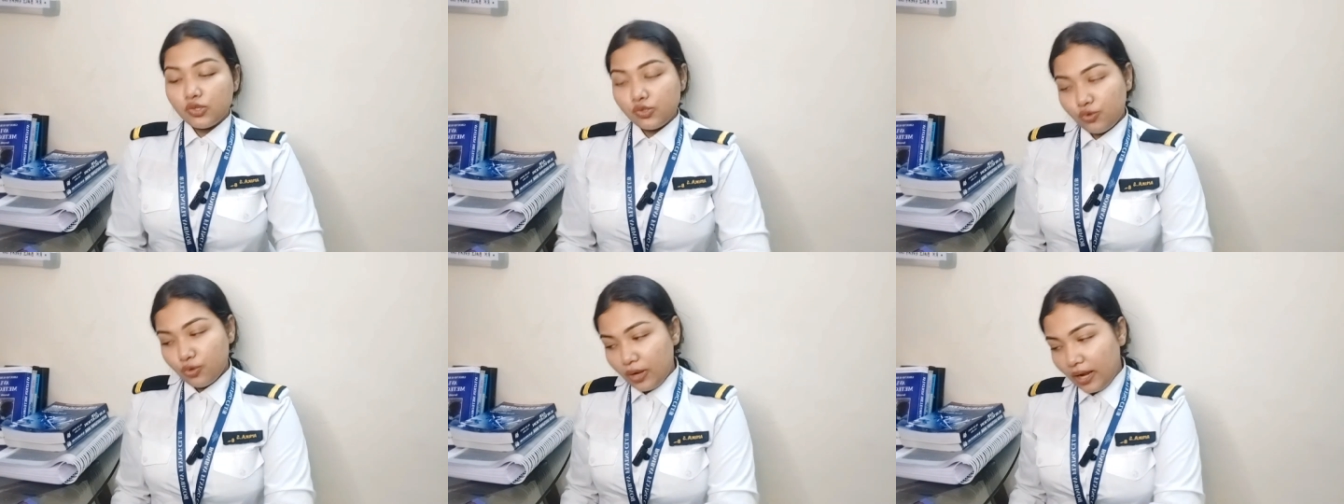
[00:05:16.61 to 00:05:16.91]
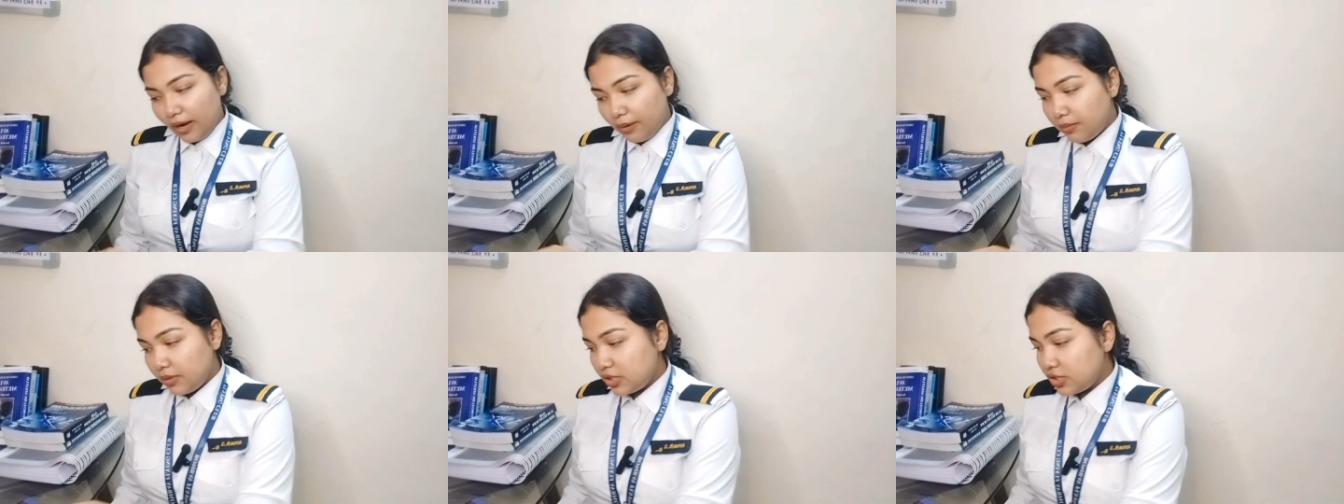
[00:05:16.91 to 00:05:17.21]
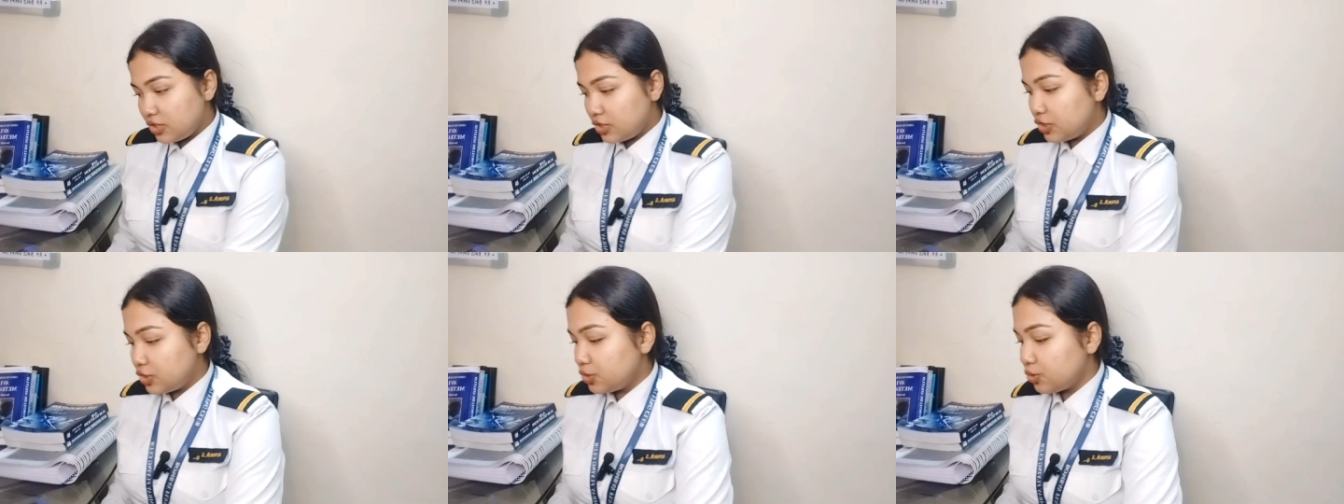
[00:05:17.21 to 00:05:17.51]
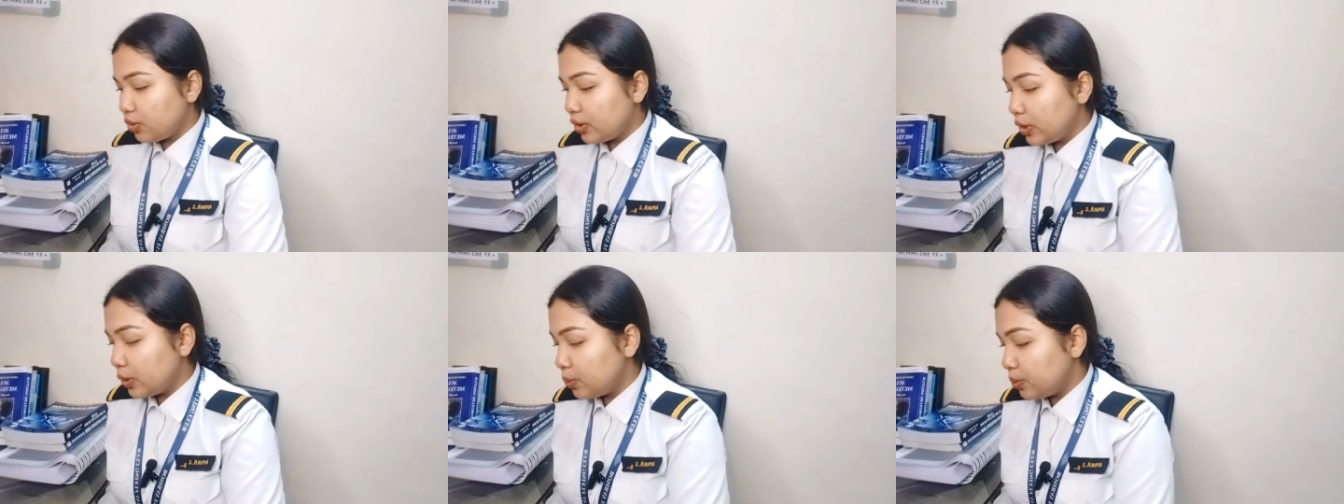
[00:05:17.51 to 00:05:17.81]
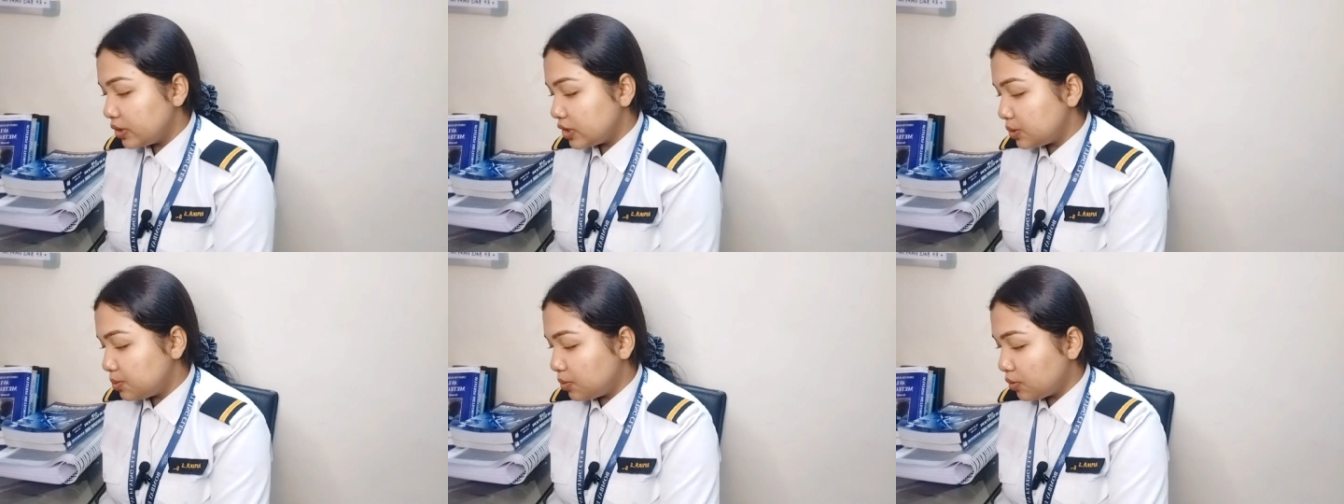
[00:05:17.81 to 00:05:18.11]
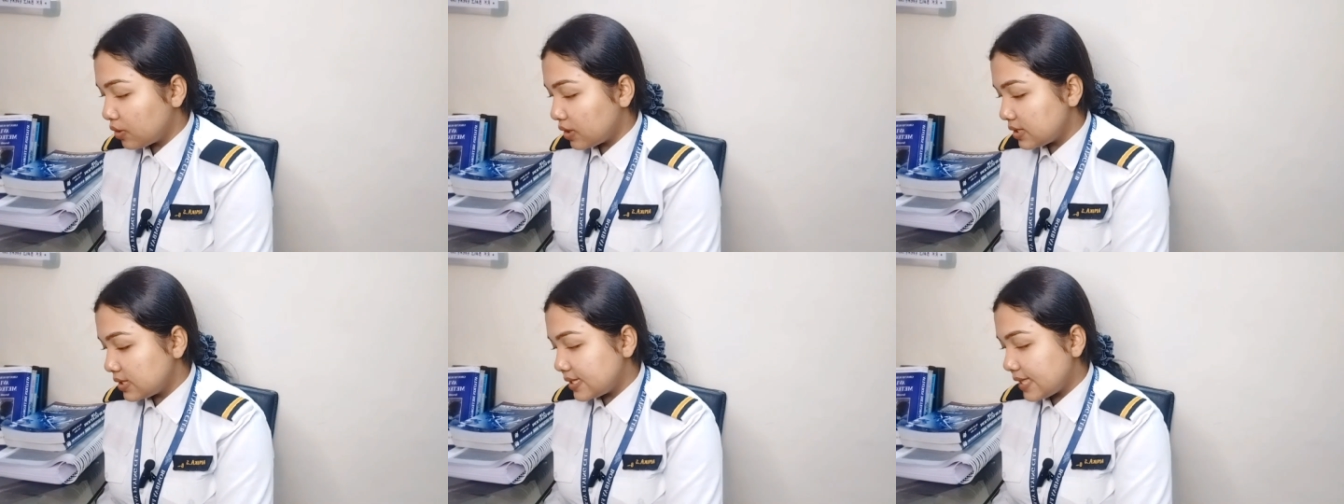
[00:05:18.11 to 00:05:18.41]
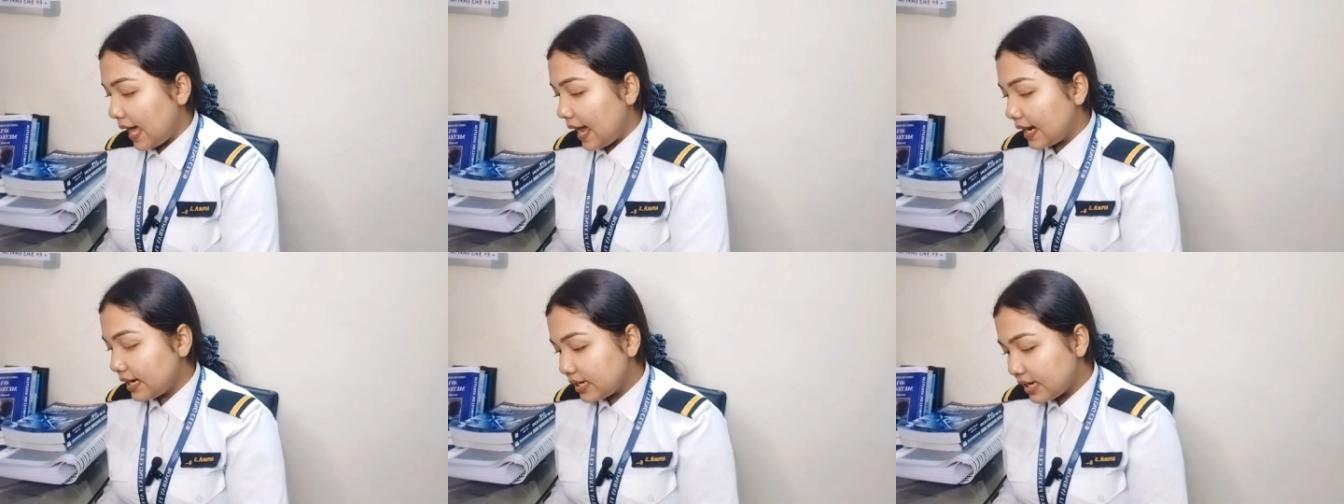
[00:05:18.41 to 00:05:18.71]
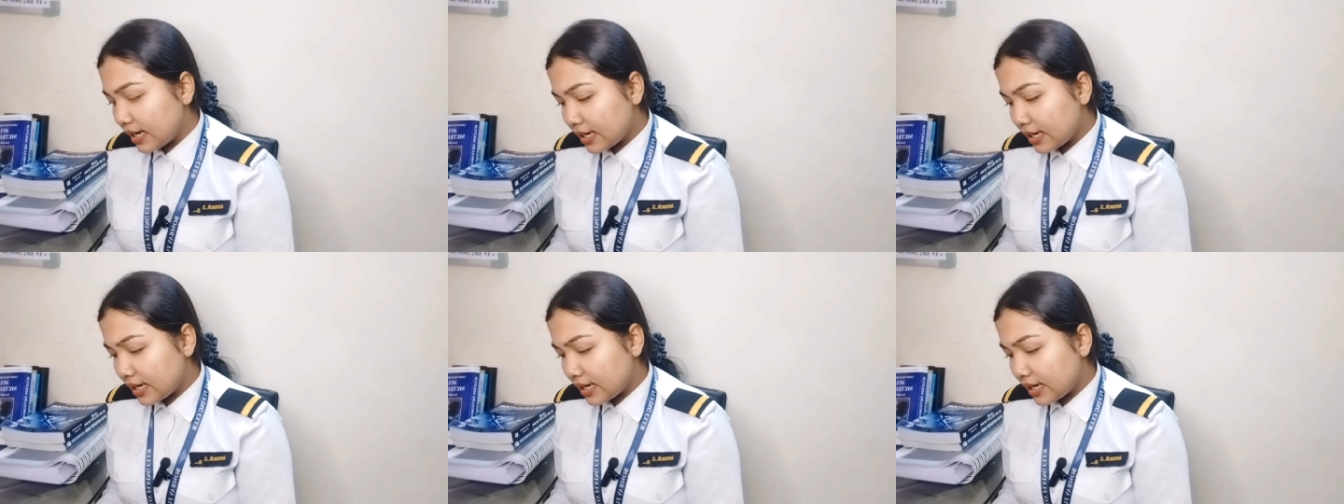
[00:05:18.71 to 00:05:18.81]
So let me just show you which book is that.